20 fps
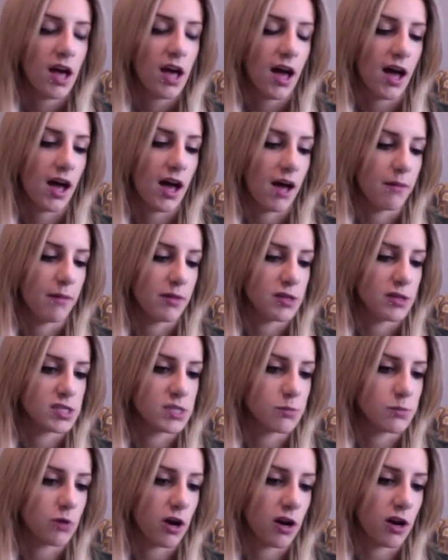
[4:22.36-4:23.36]
Um, this is
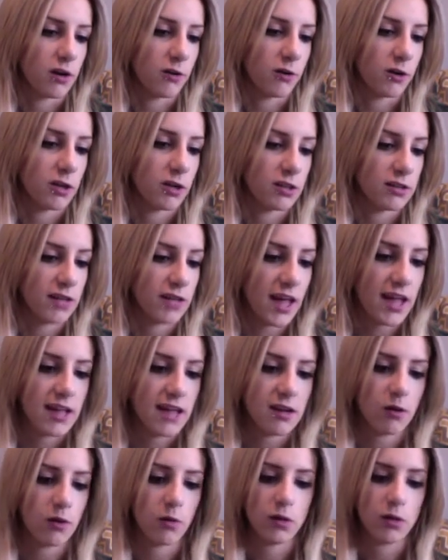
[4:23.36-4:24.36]
Moroccan Oil
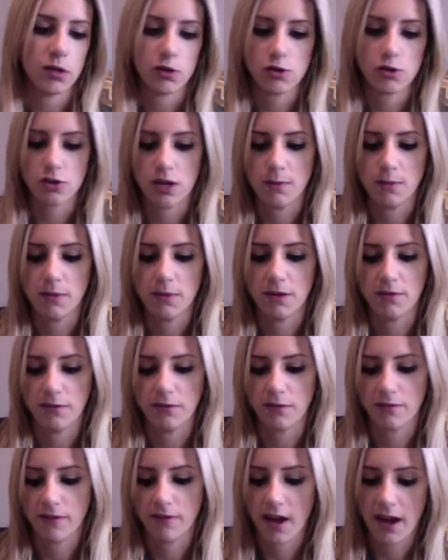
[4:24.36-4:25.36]
Light Oil Treatment for
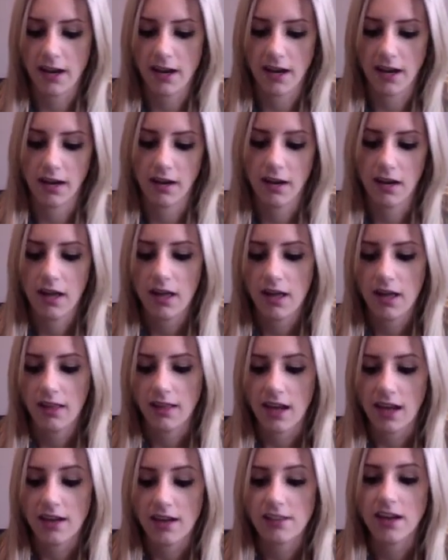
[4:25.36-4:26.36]
Fine and
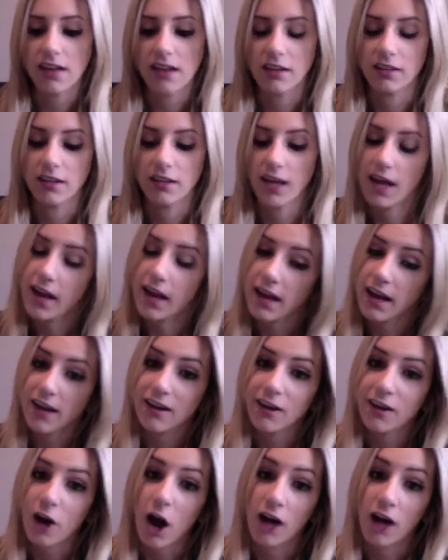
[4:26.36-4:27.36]
Light Colored
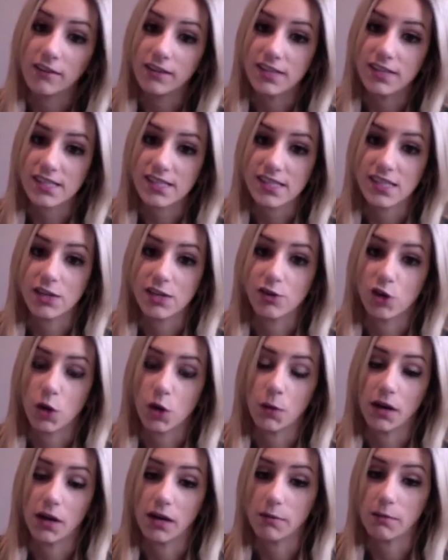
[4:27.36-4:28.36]
Hair. Obviously, you know
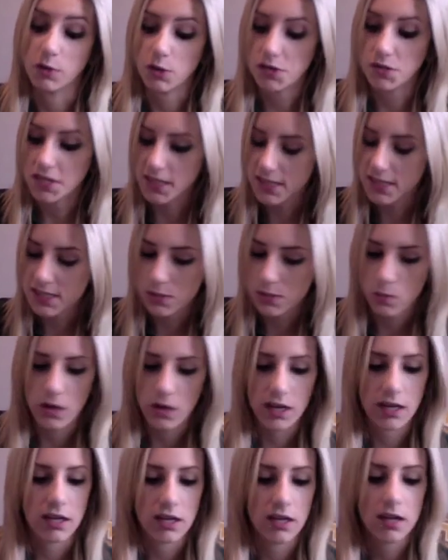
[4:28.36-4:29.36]
why I'm using this
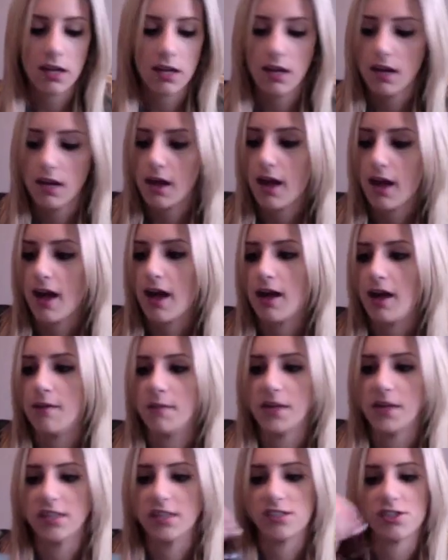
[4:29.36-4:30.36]
one. Um,
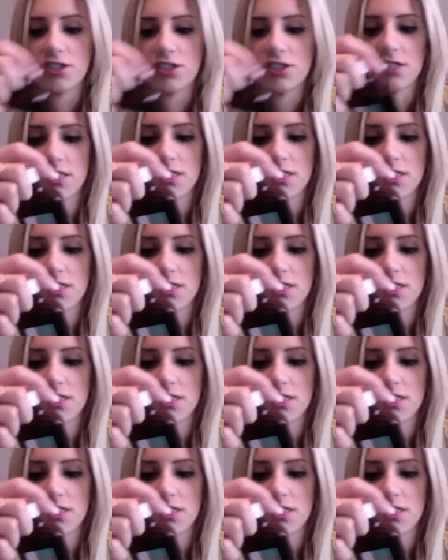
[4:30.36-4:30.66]
it's just